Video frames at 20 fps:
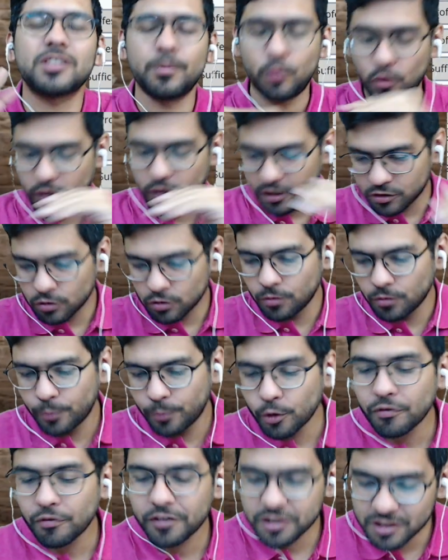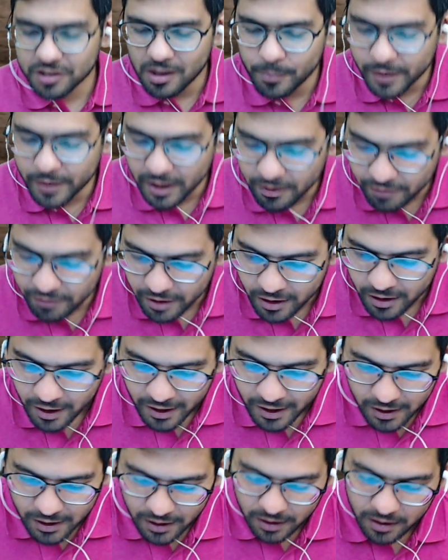Okay, so professional behavior
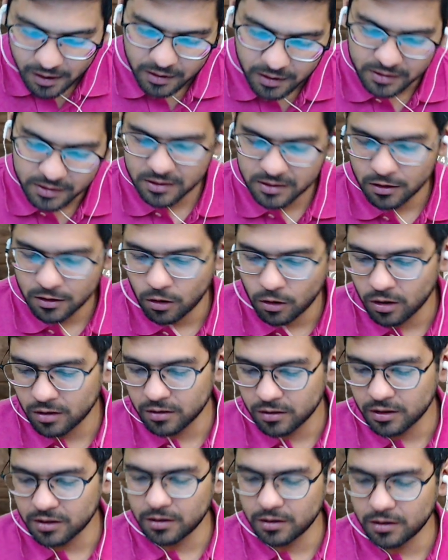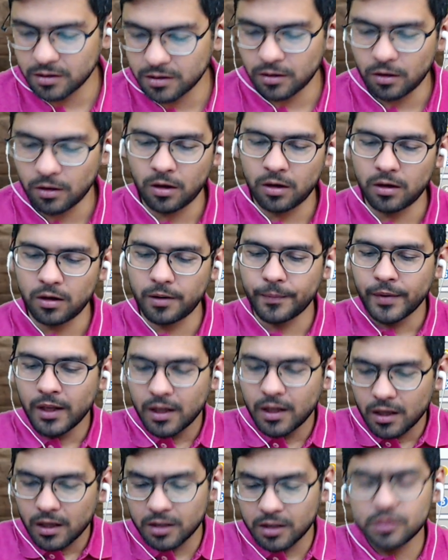is
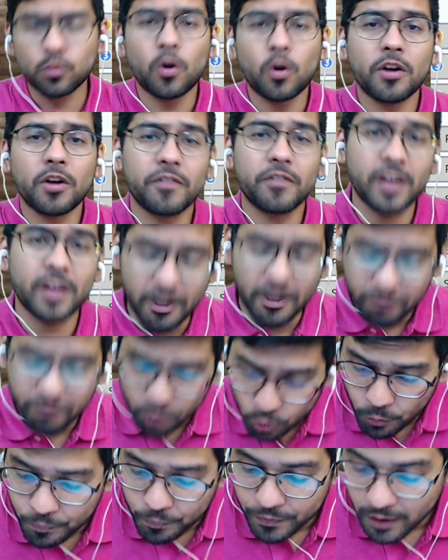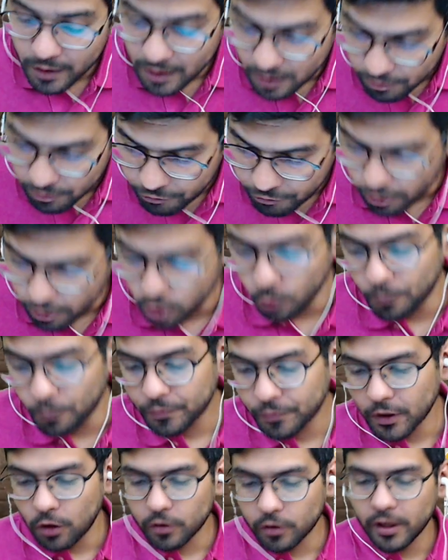what we have to follow.
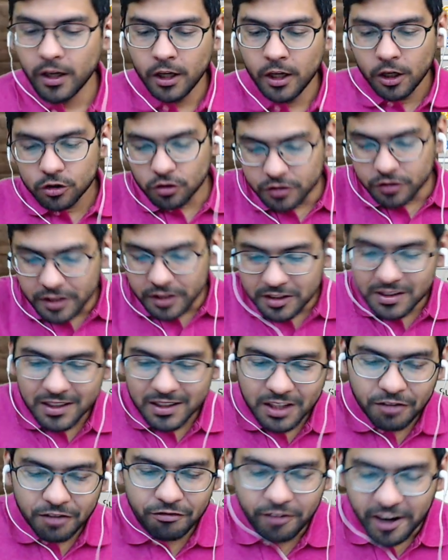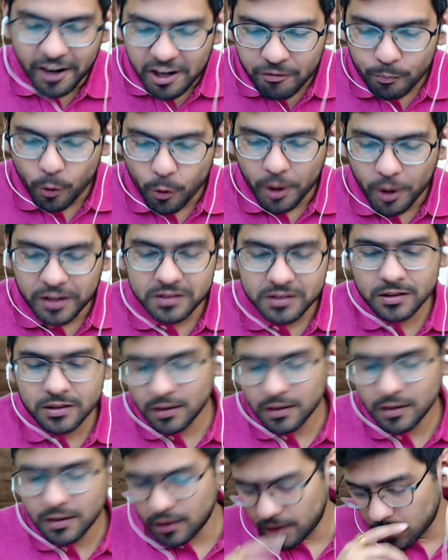Okay, so these are the 5 points.
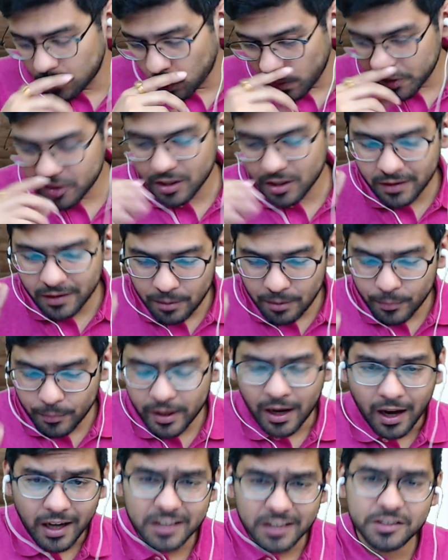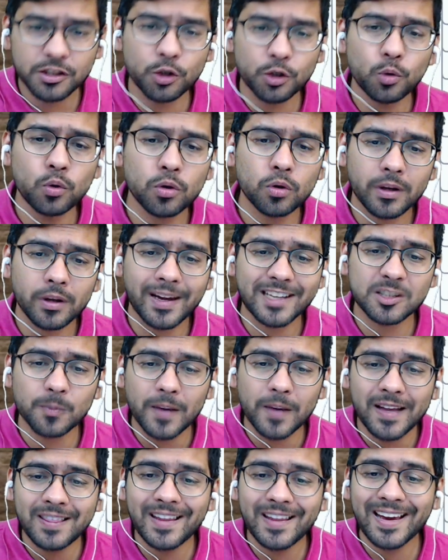Question they may ask you: explain the
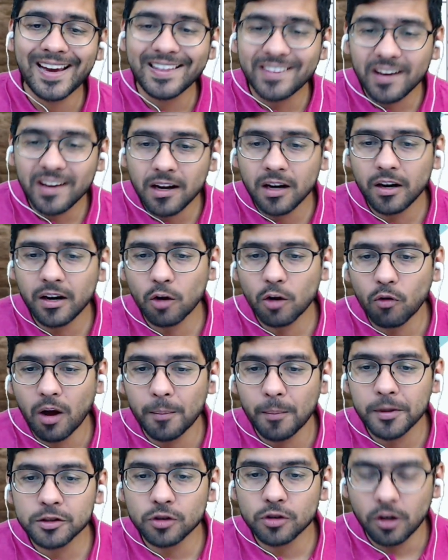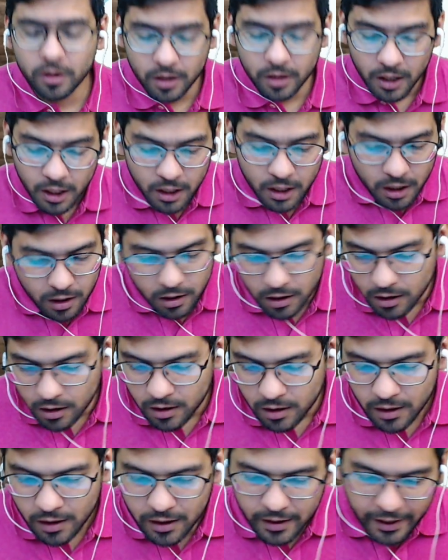ethical requirements, or
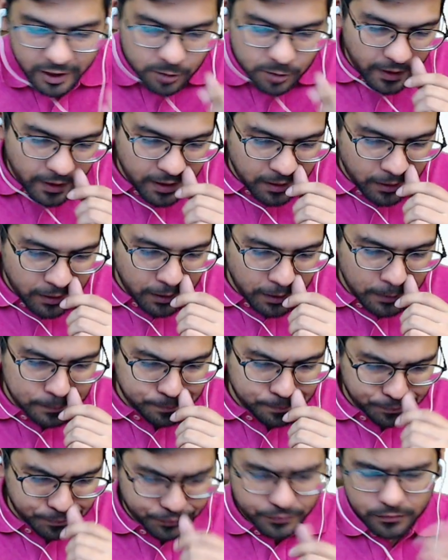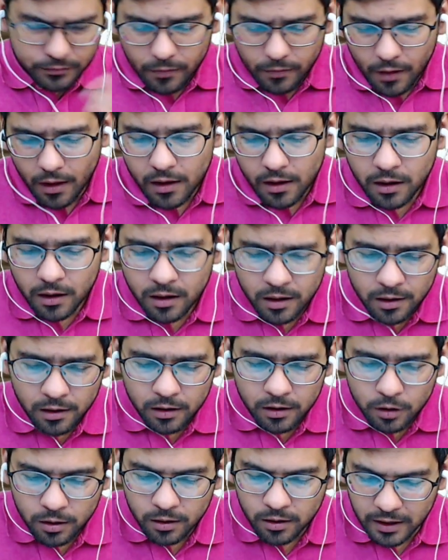explain the
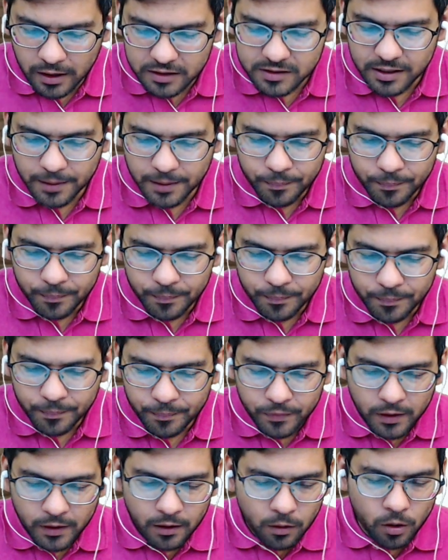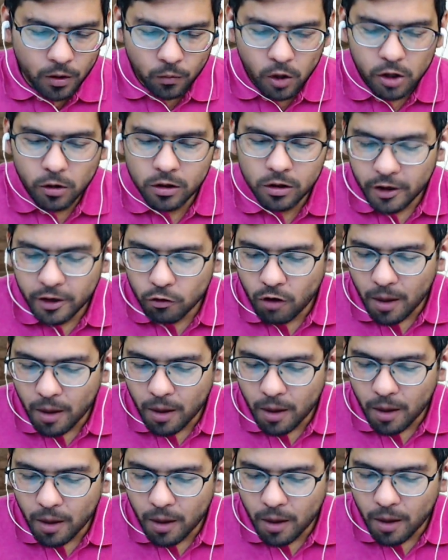let's say what all
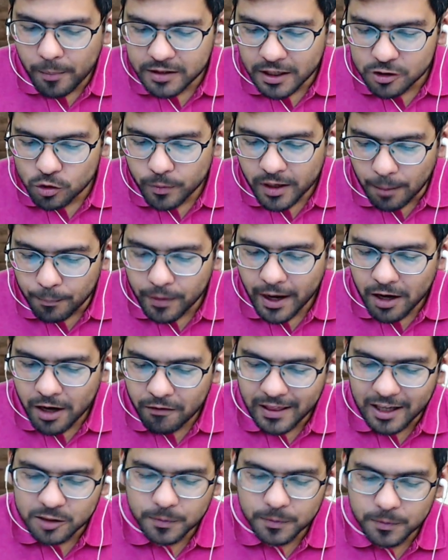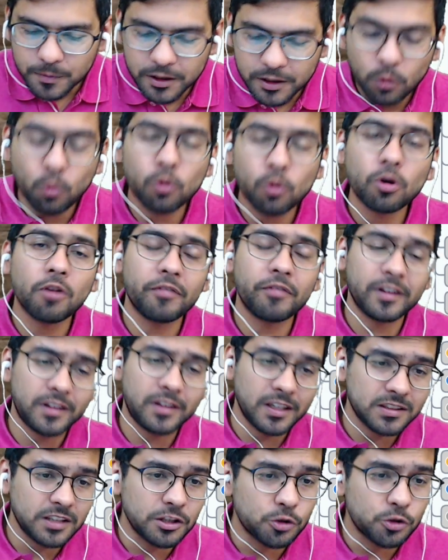requirements has to be complied with as per the code of
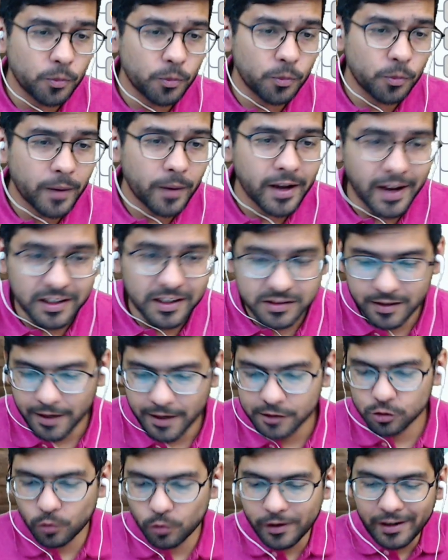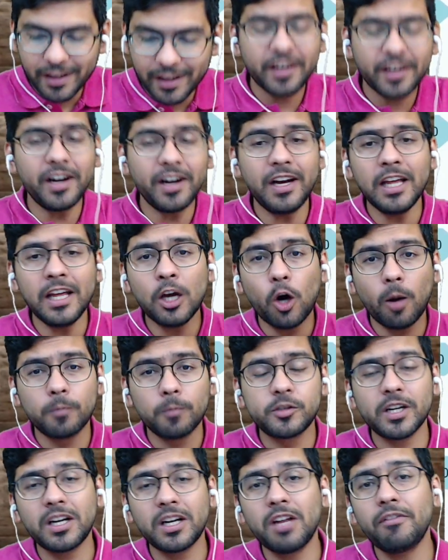ethics issued by ICI. So integrity,
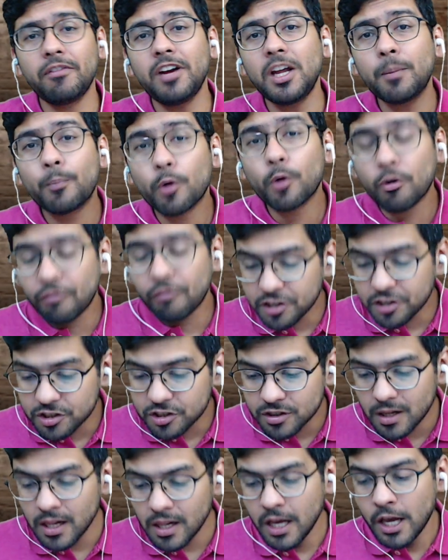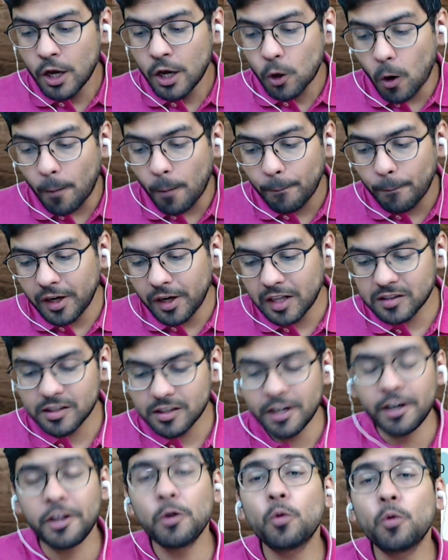objectivity, professional competence and
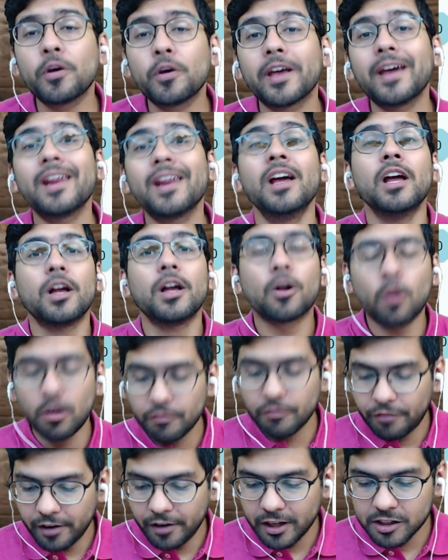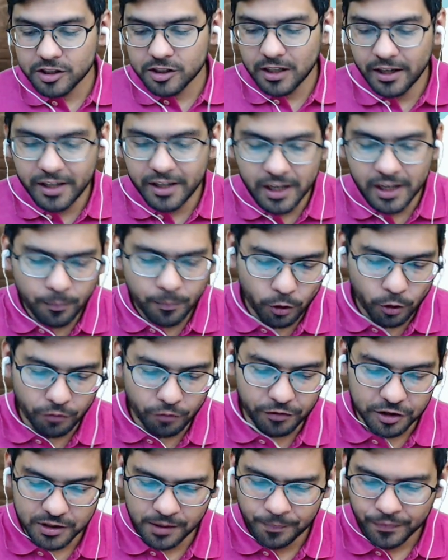due care, confidentiality and
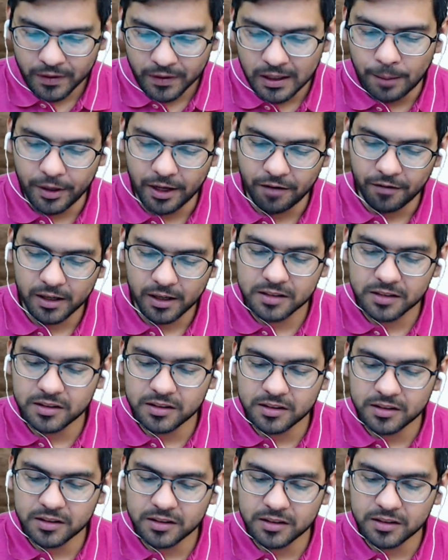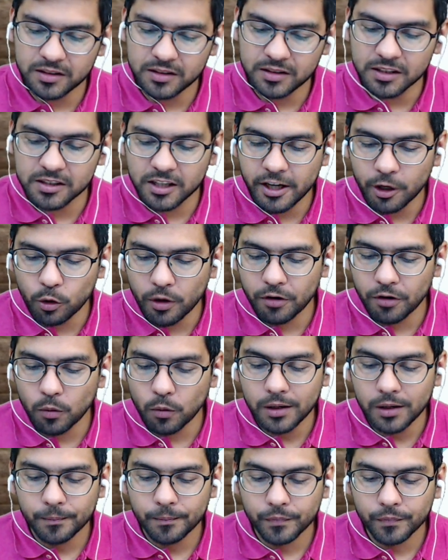professional behavior. Is this clear to
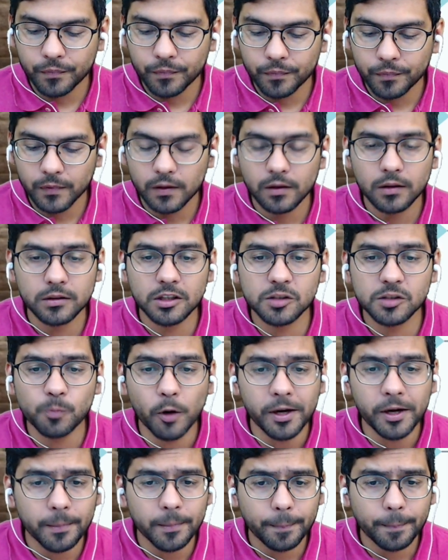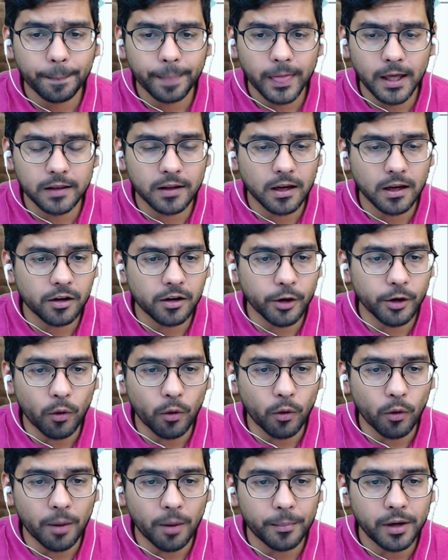everyone, this point, ethical
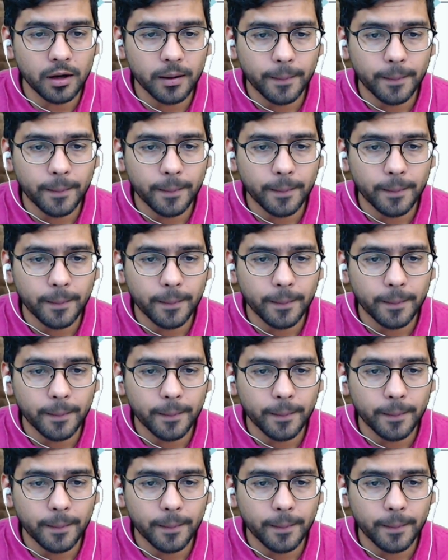requirement?